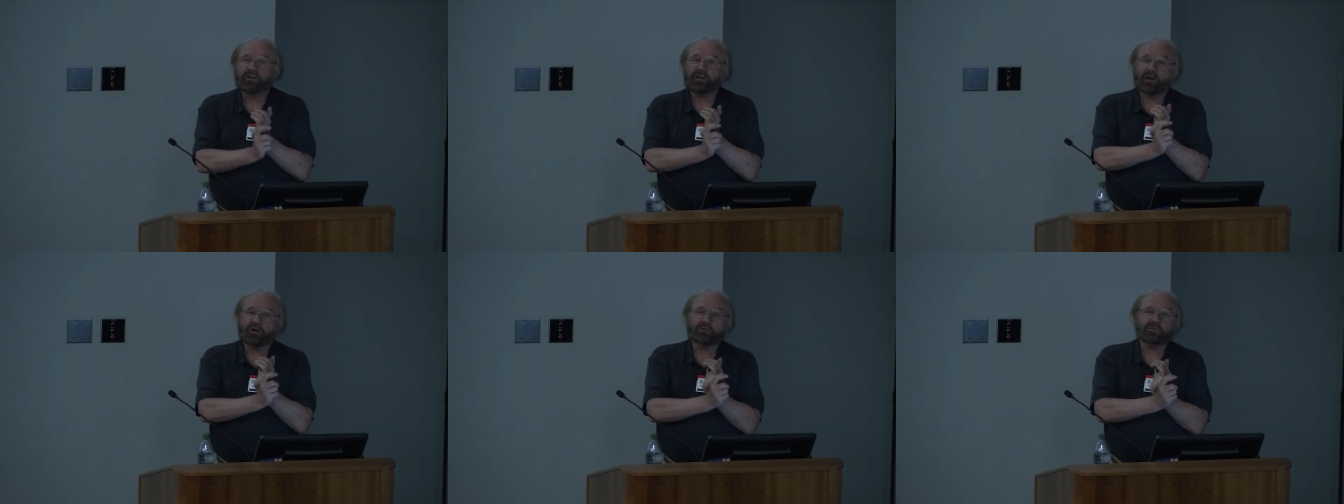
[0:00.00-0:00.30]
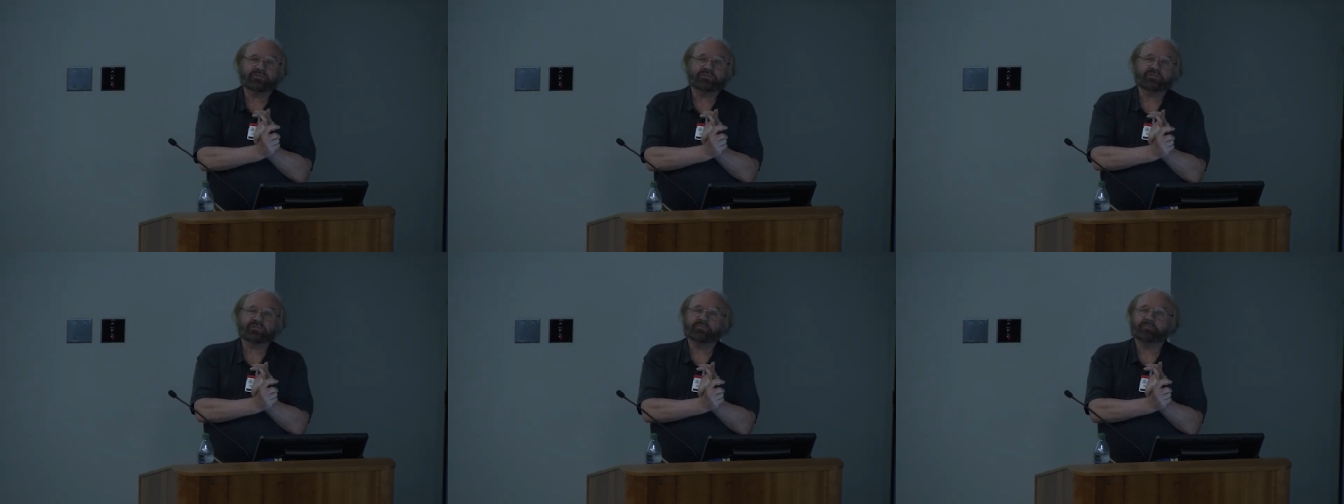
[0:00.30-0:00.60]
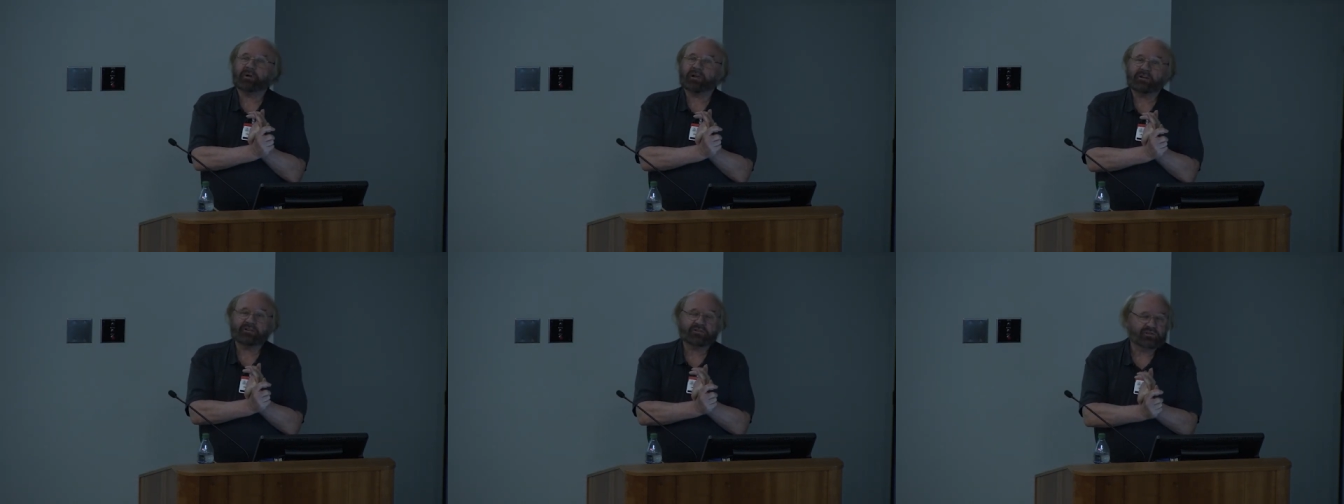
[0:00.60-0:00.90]
go to
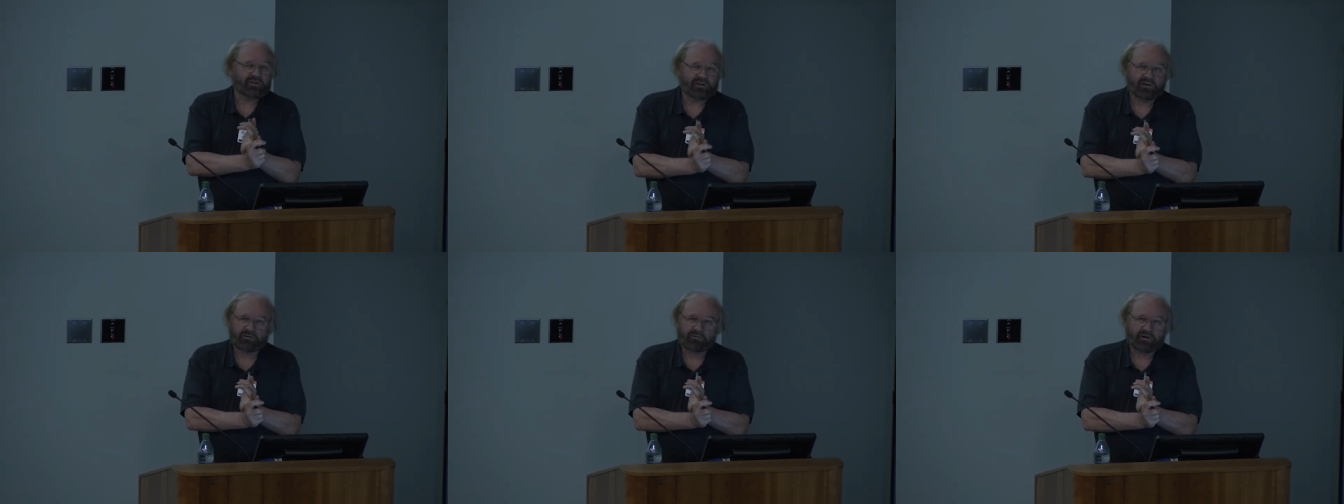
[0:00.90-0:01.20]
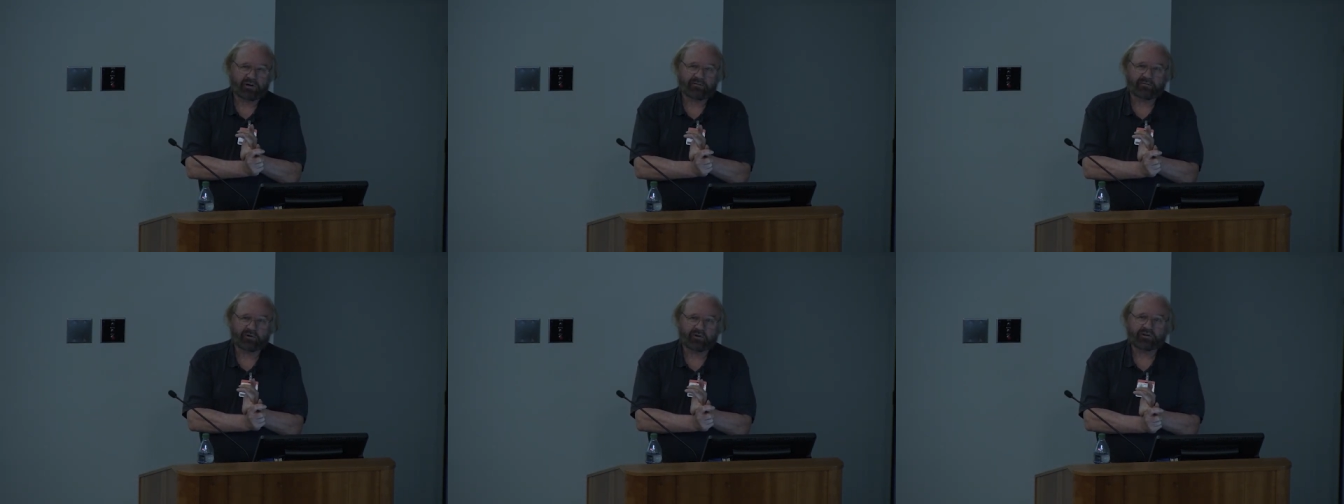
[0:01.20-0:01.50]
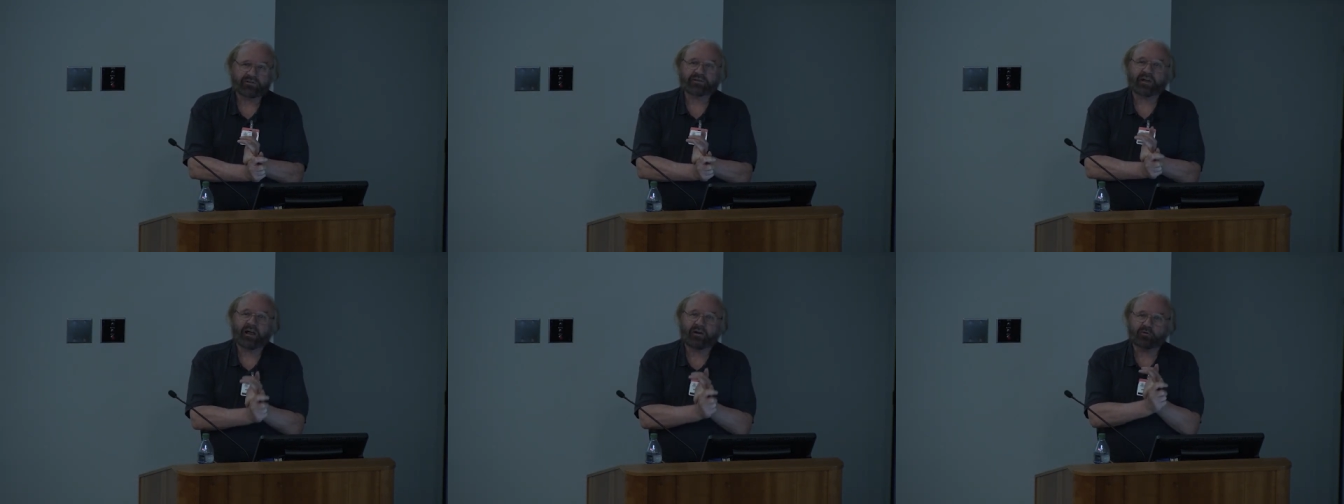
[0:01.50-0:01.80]
Beijing or wherever it
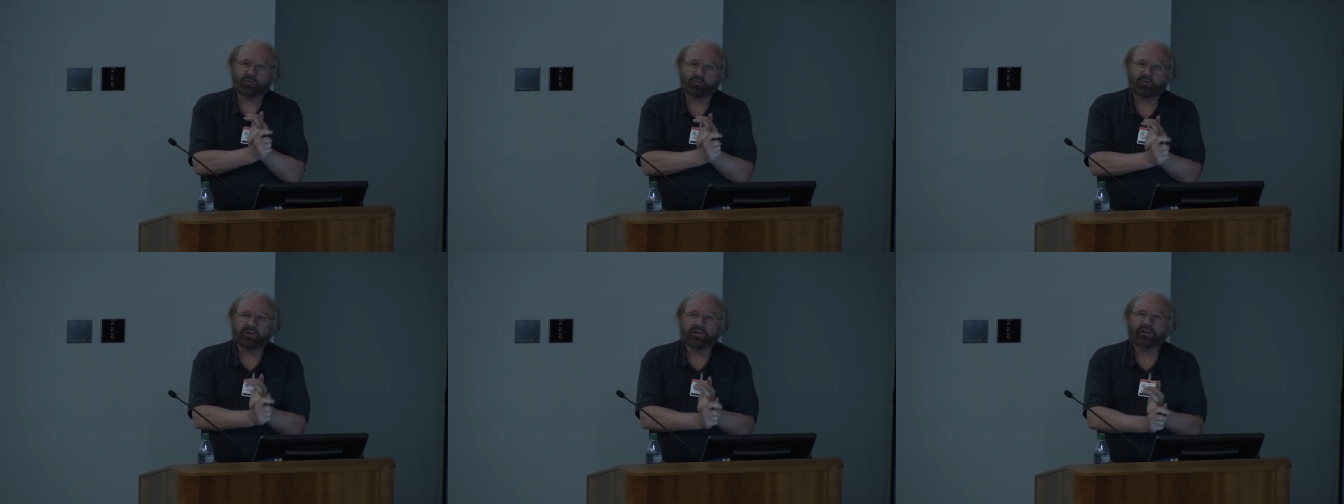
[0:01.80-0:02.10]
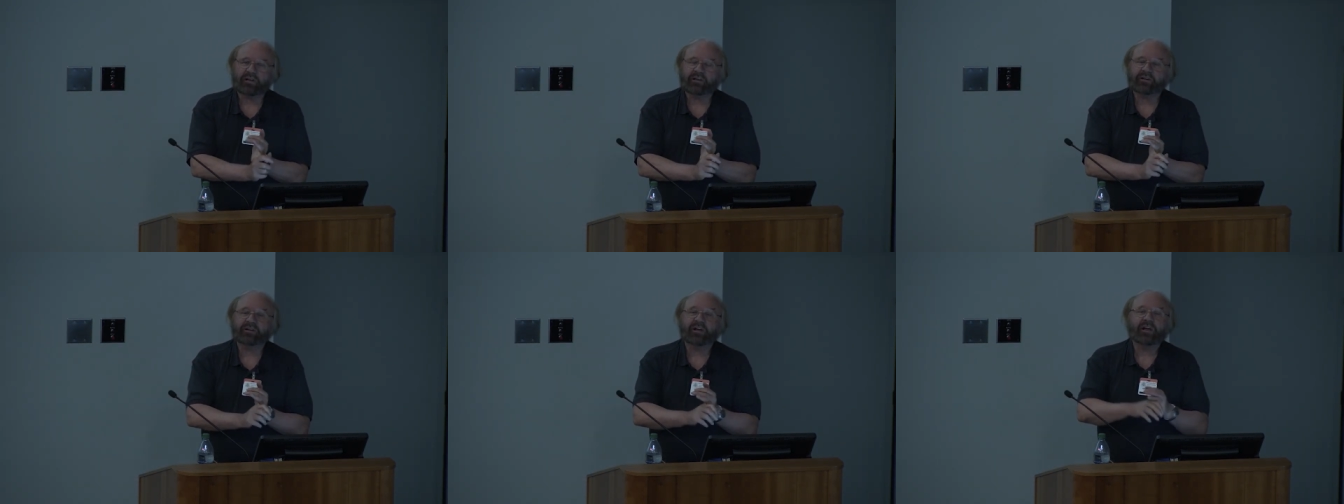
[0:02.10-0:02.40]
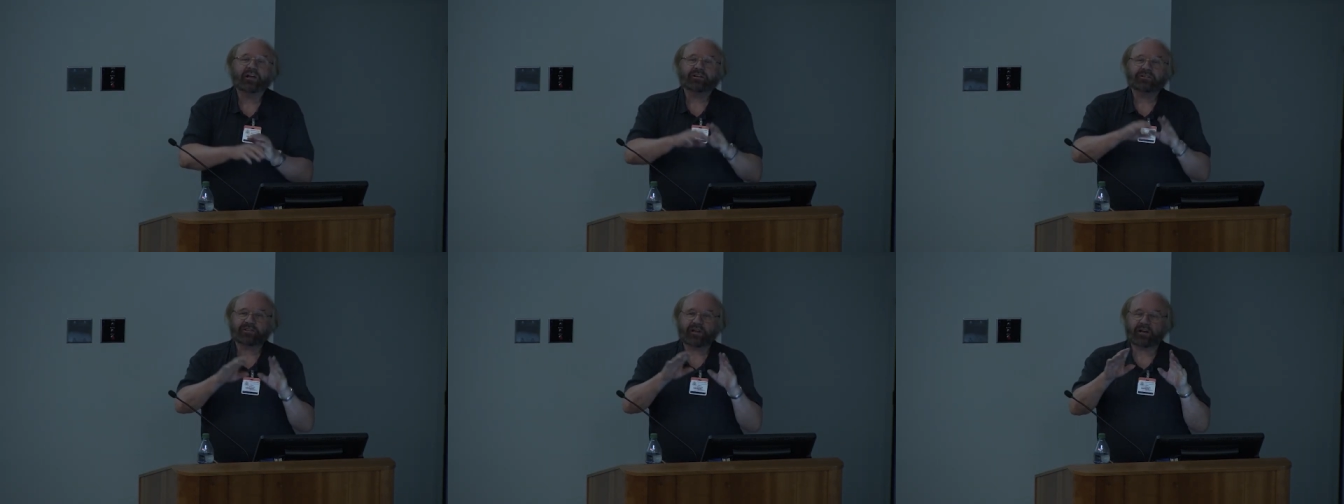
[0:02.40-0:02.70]
is and read
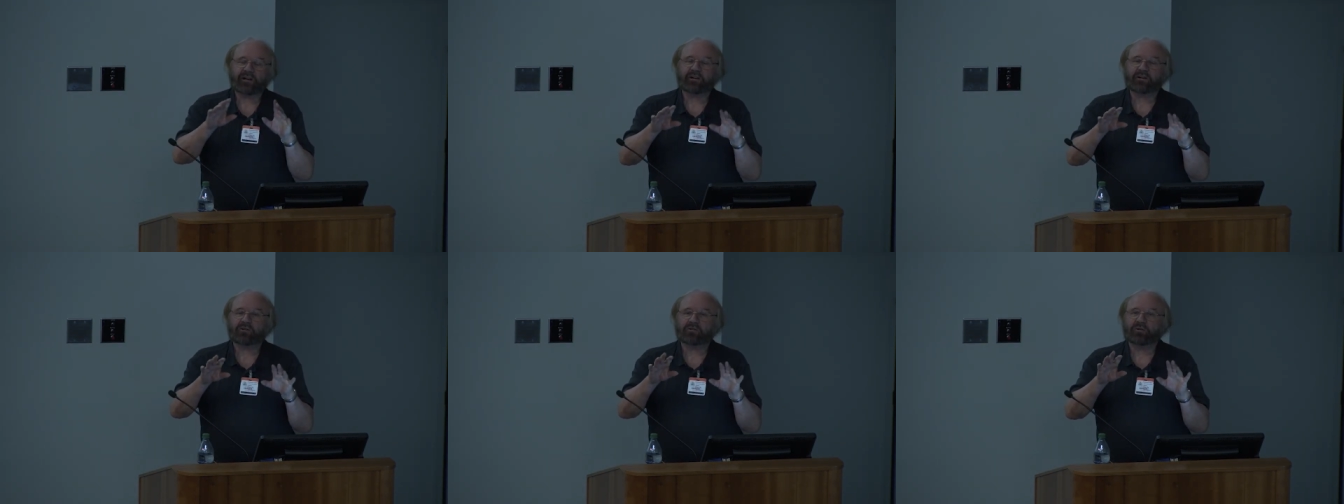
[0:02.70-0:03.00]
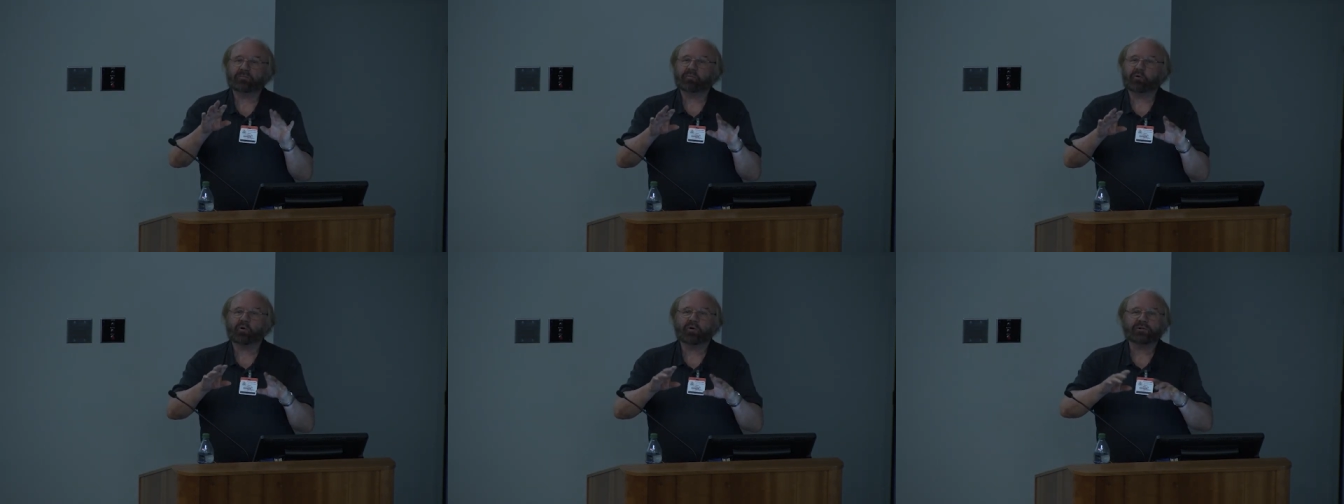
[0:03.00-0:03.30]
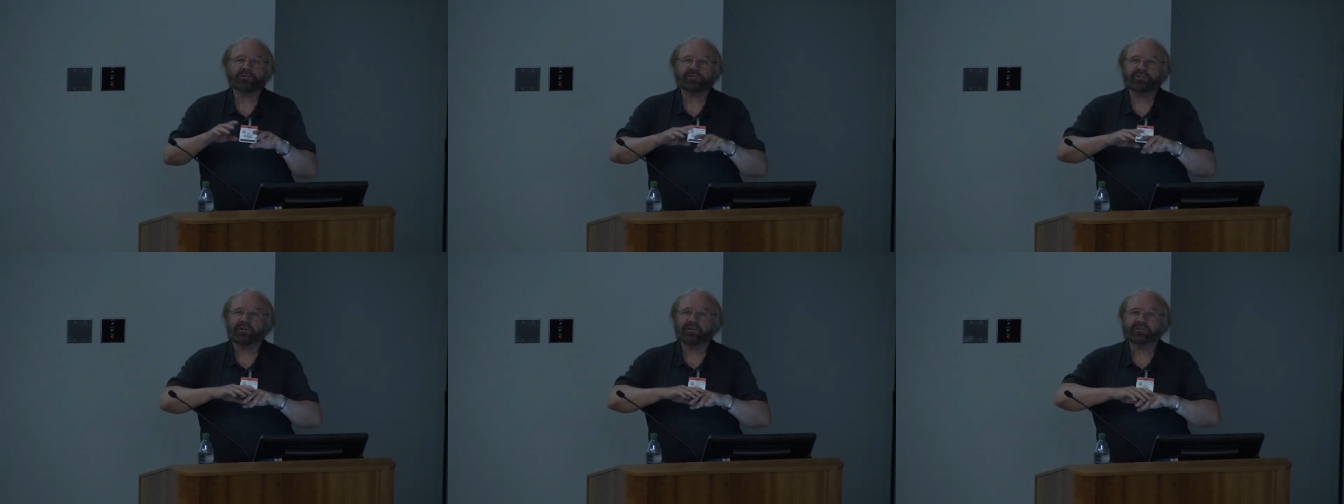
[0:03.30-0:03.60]
technical
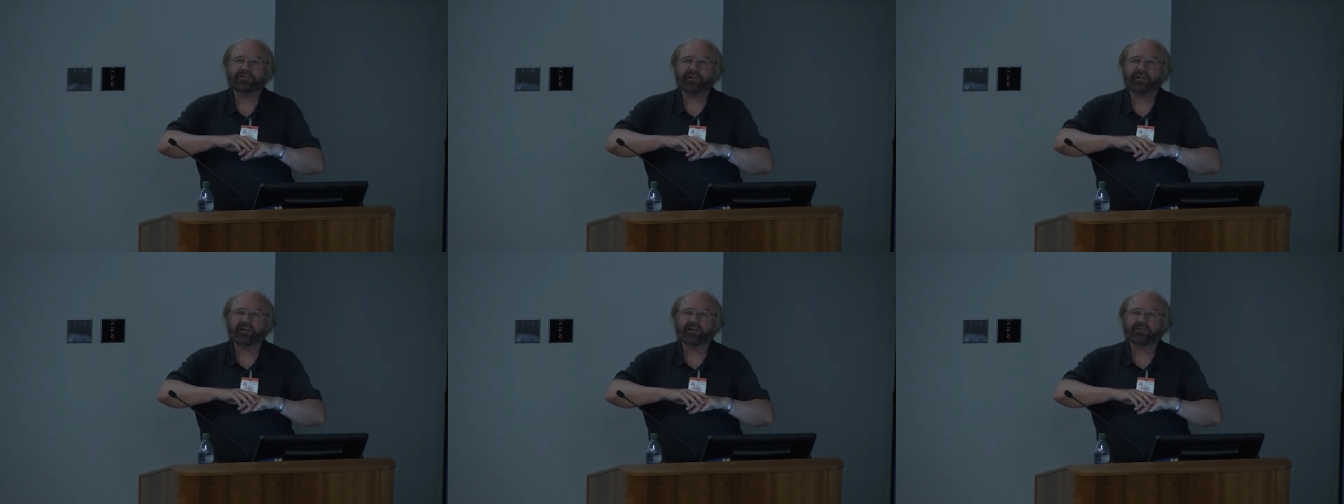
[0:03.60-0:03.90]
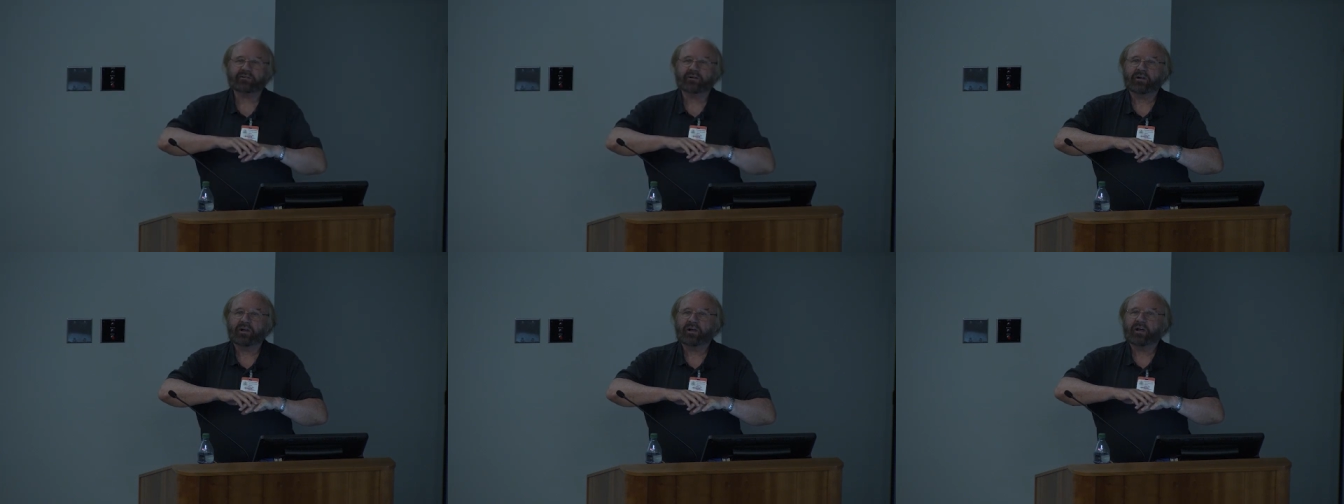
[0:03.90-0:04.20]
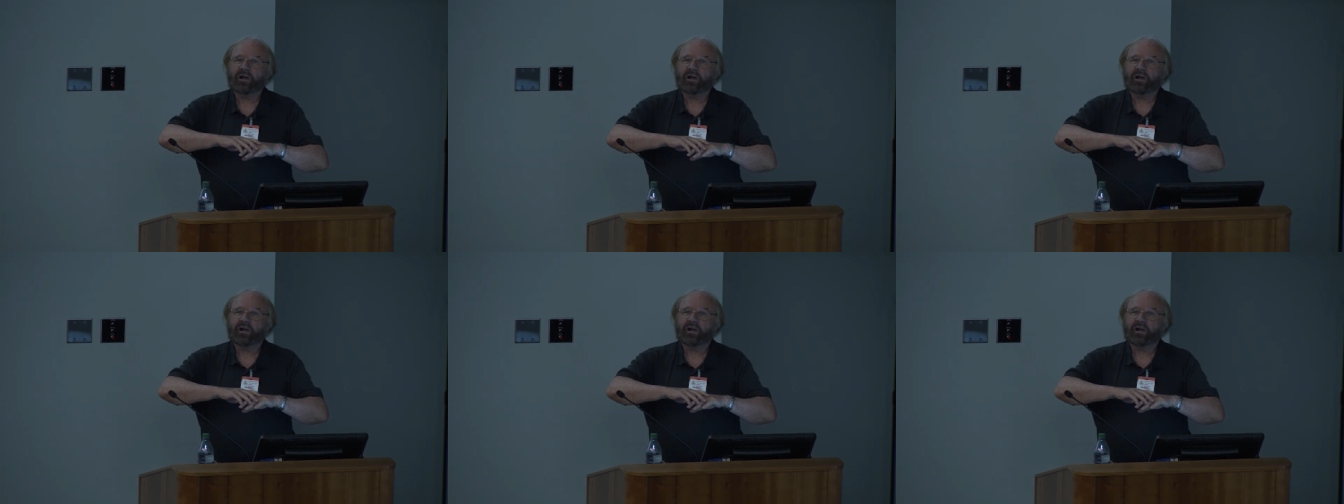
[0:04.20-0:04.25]
reports on, say,